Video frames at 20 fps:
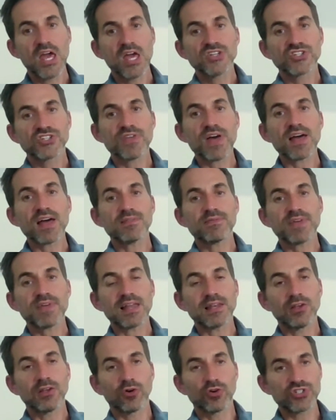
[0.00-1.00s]
So
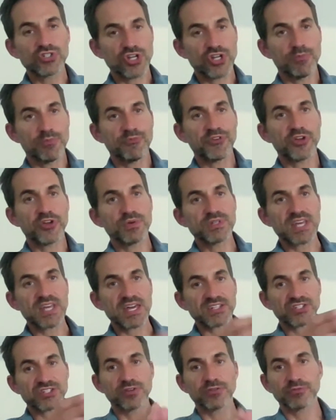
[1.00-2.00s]
that long-term view, is
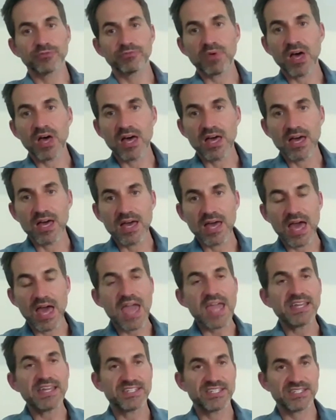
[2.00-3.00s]
that sort of
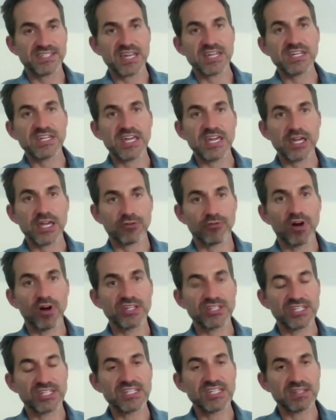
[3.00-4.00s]
8 to 10 year
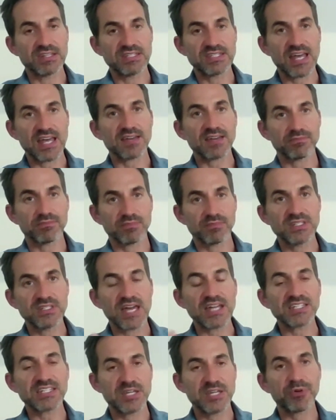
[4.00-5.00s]
horizon? Is
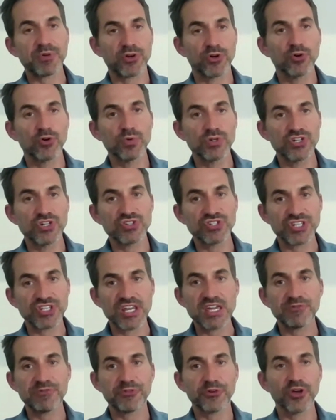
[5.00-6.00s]
that typical, would you
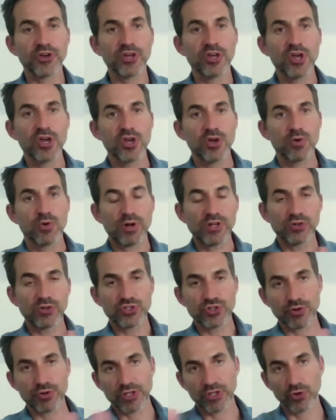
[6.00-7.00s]
say, for when
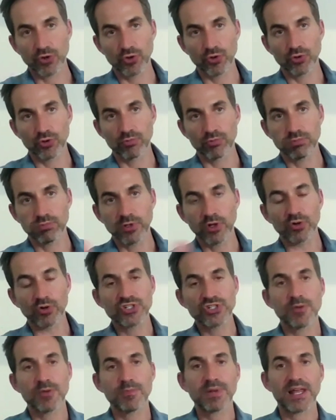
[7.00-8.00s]
you're doing your
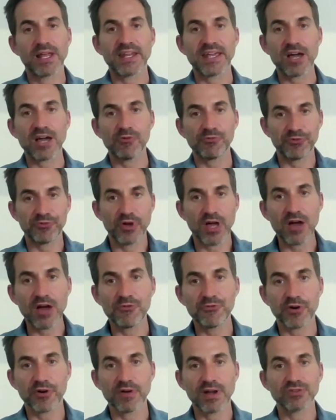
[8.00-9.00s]
long-term planning? How
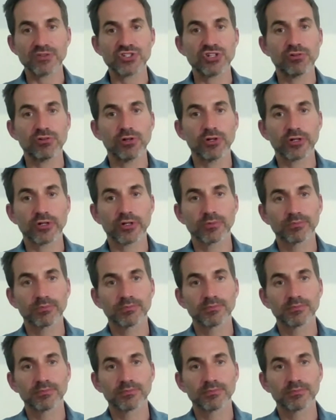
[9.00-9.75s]
far out do you look?